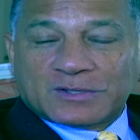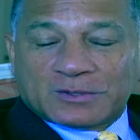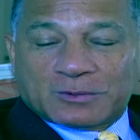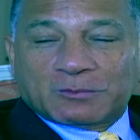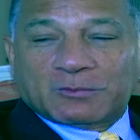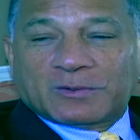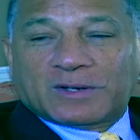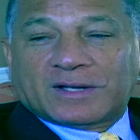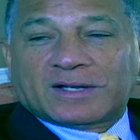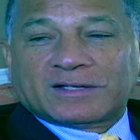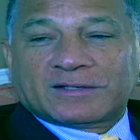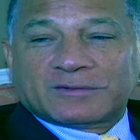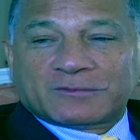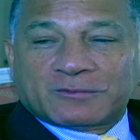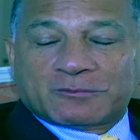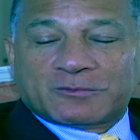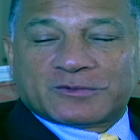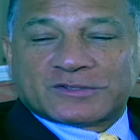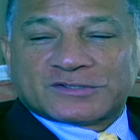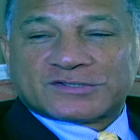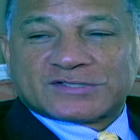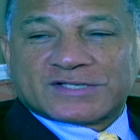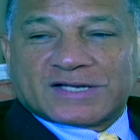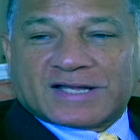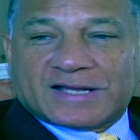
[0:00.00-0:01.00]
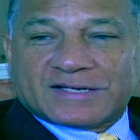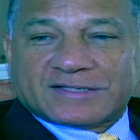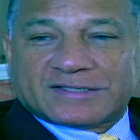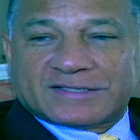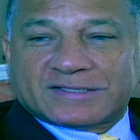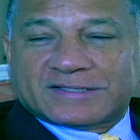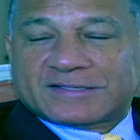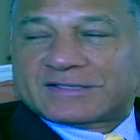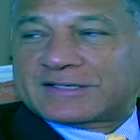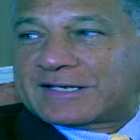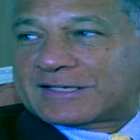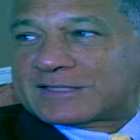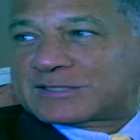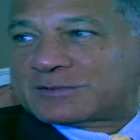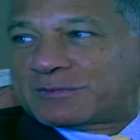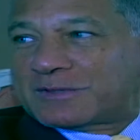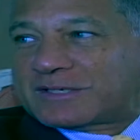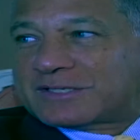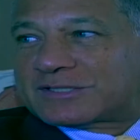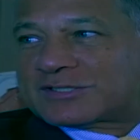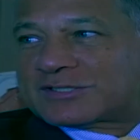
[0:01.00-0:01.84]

Well, we're starting next week,